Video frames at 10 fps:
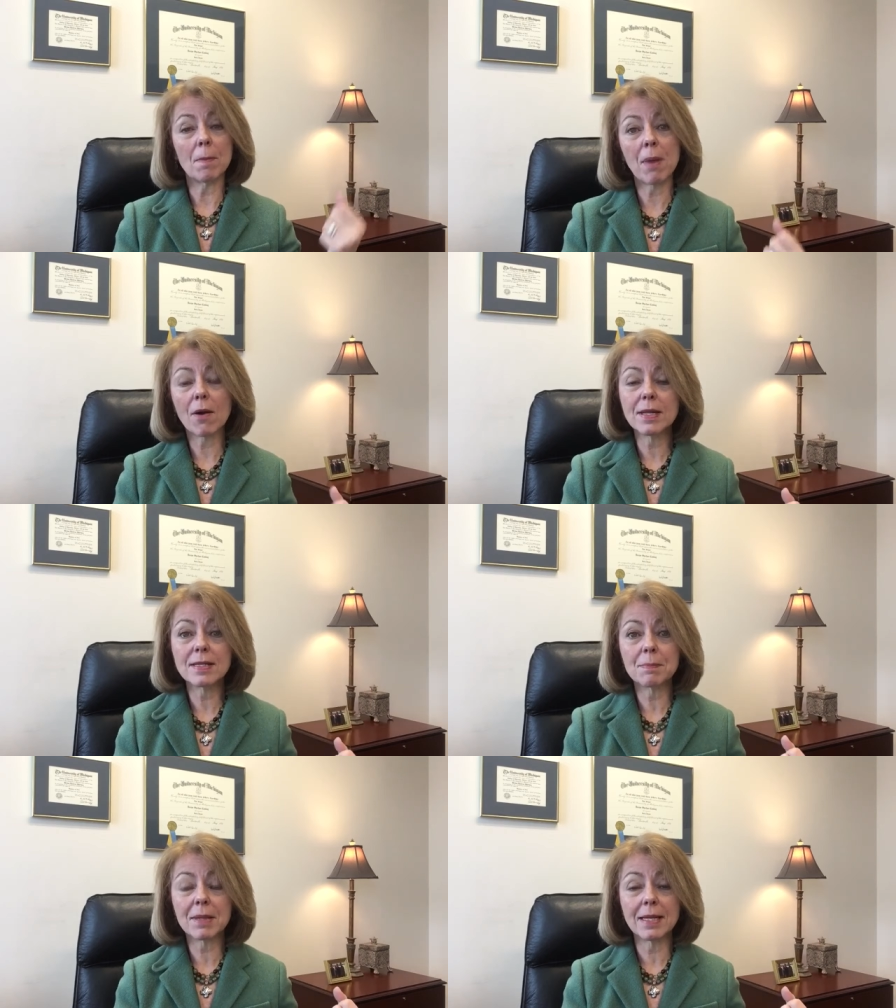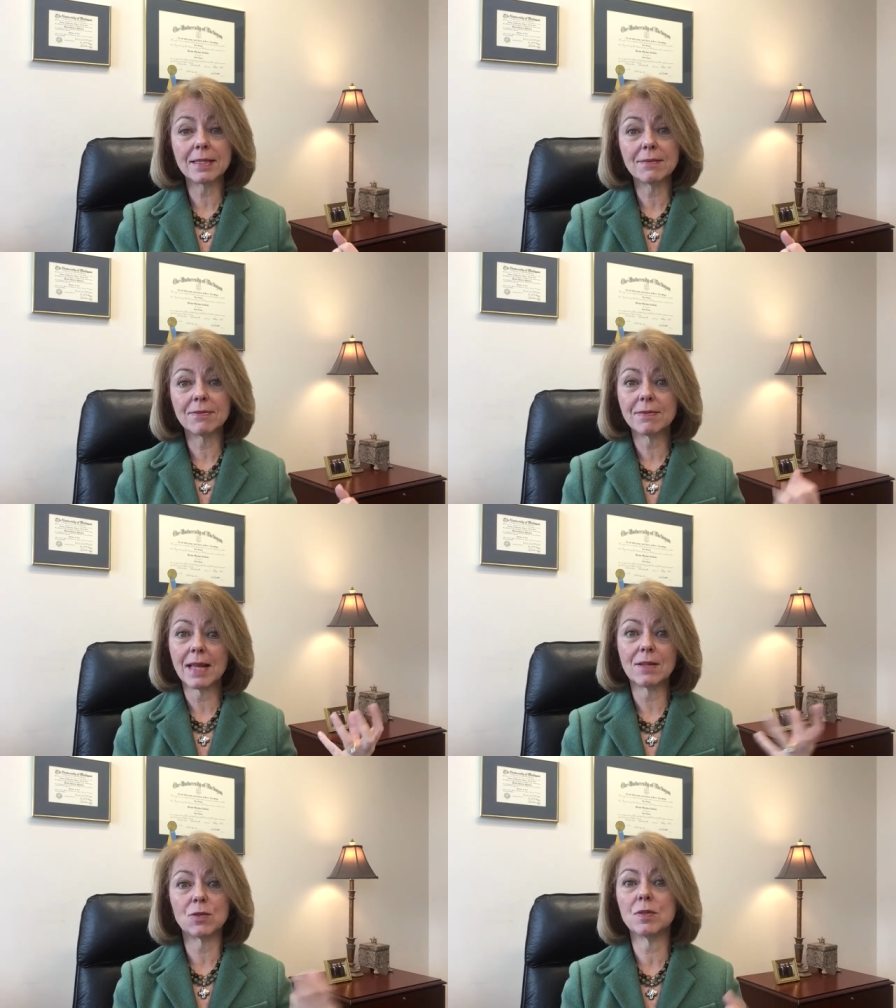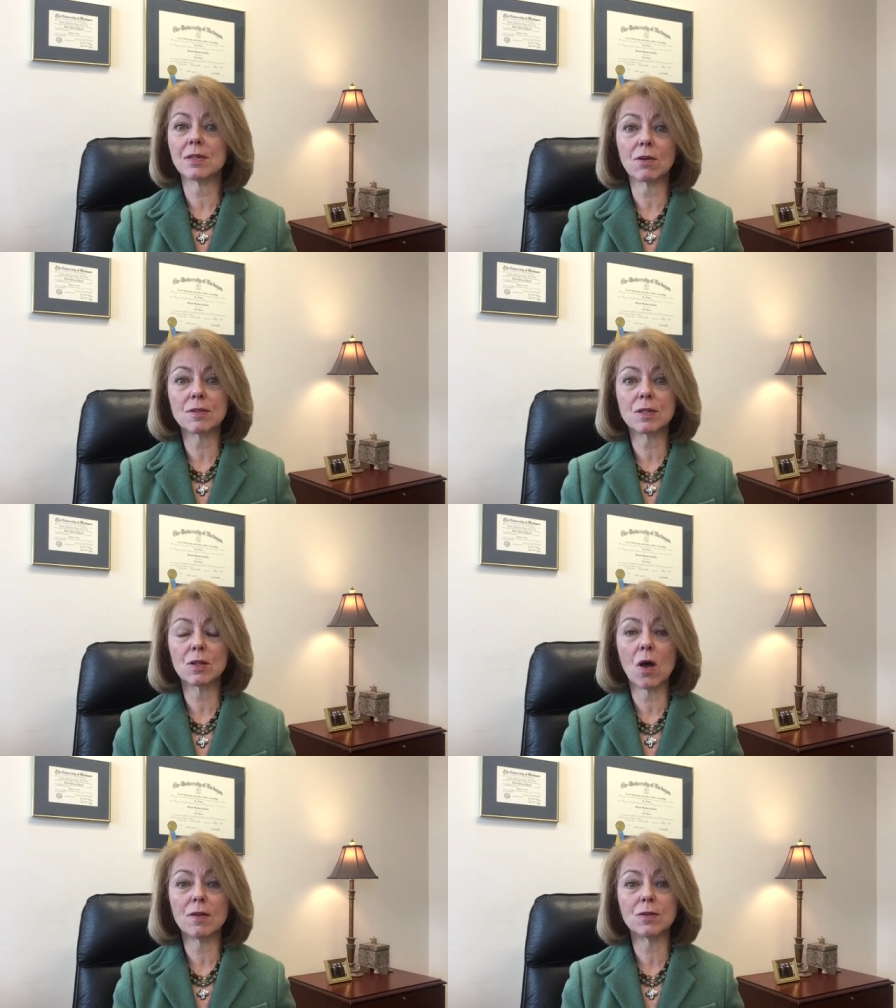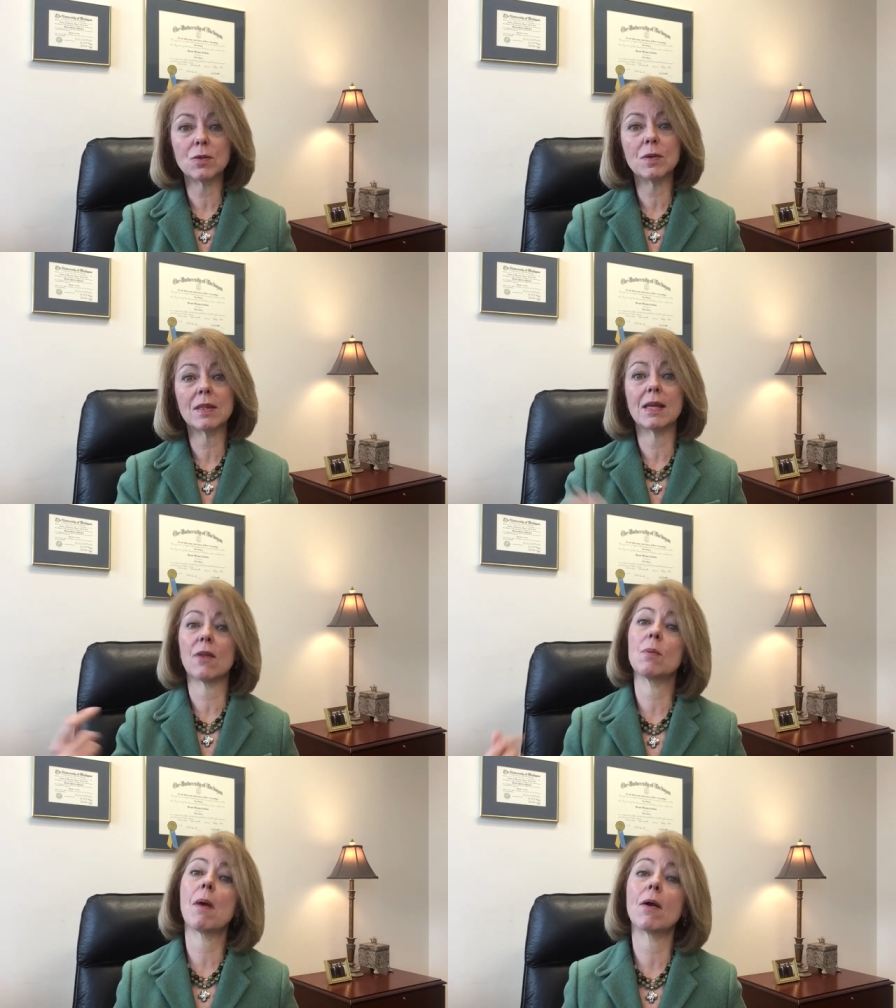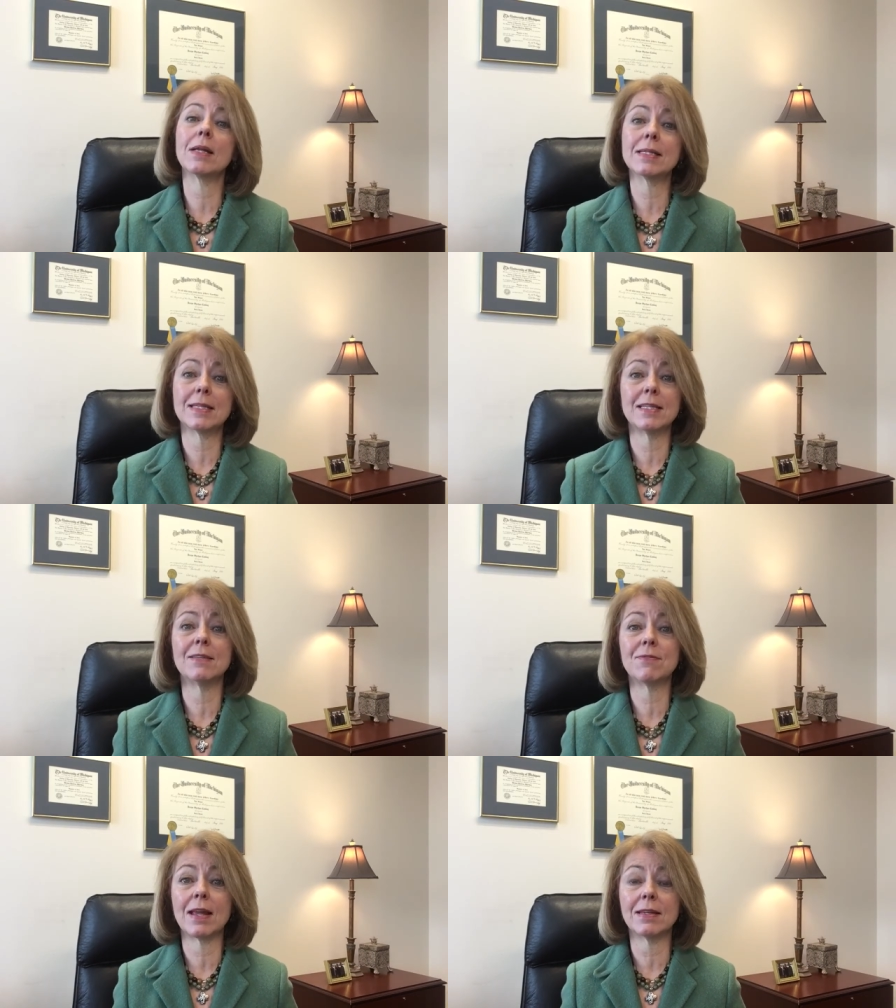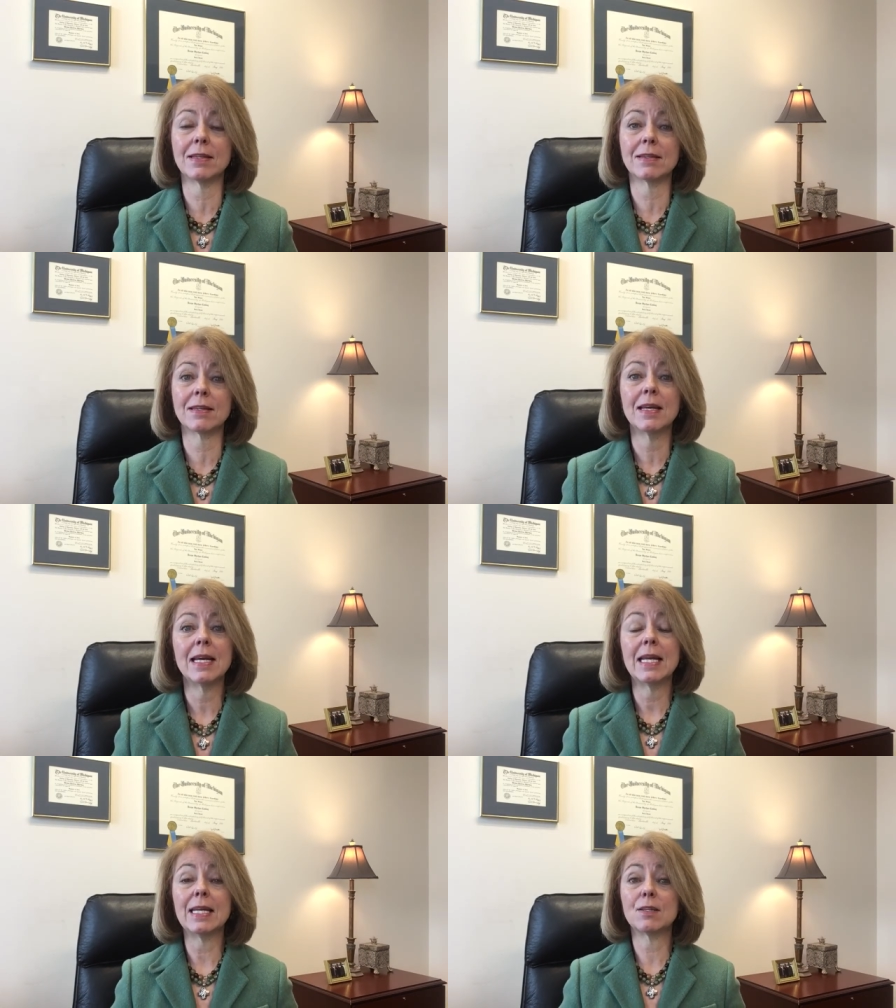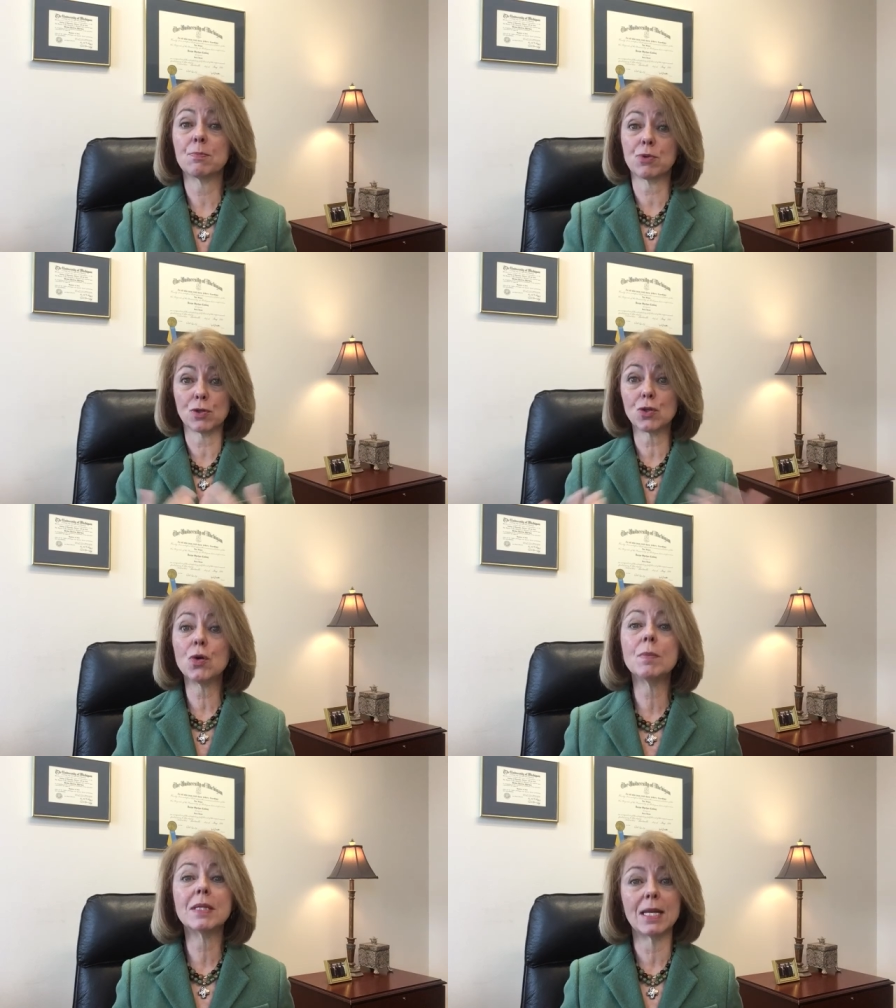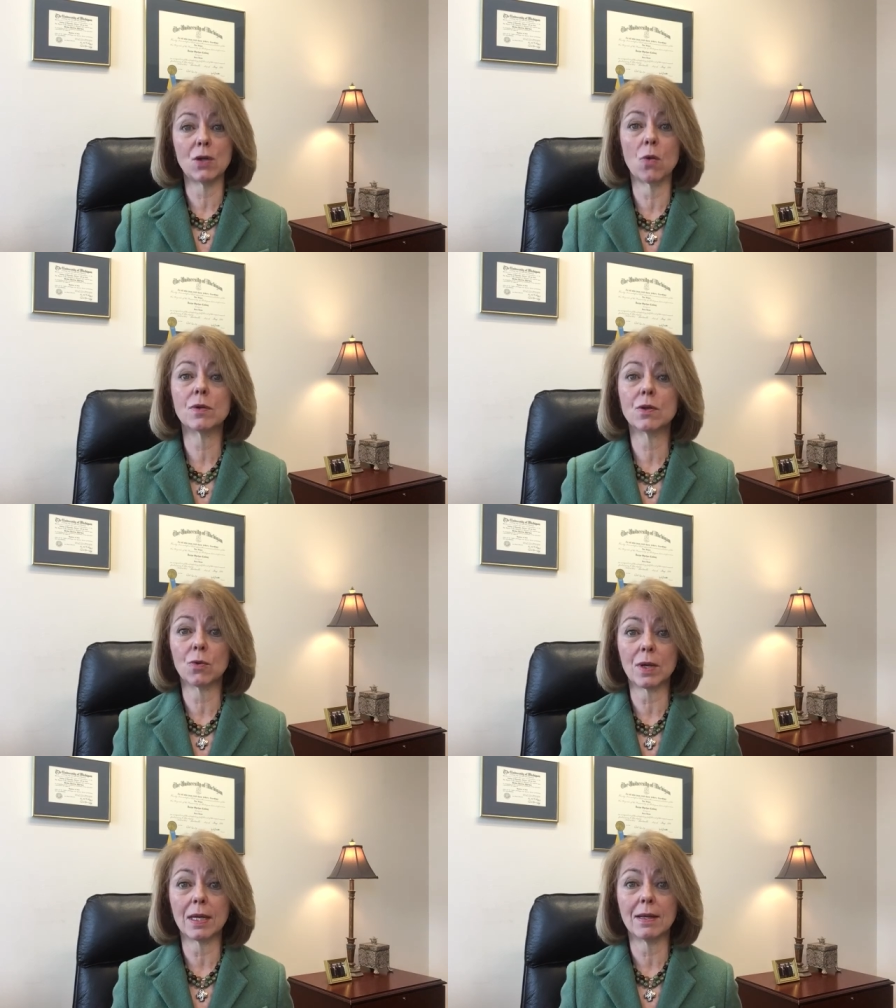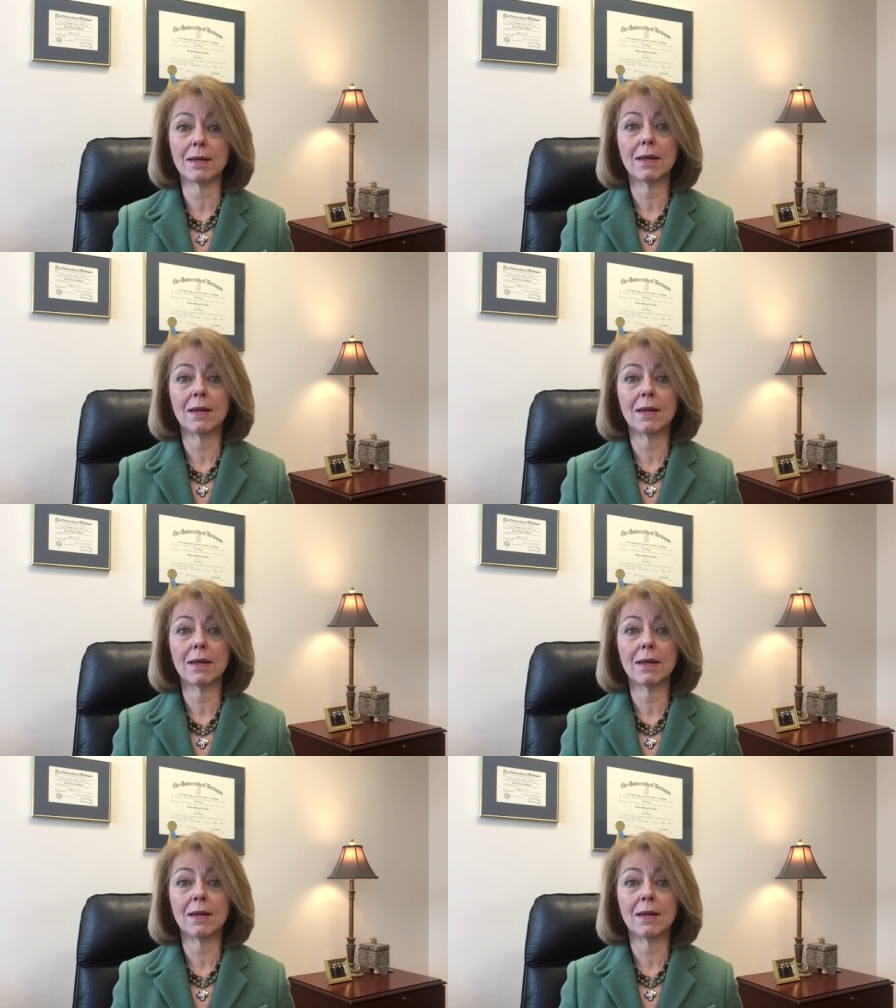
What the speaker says: party is the plaintiff, that's who starts the lawsuit. The other party is the defendant. It's presumed they don't agree.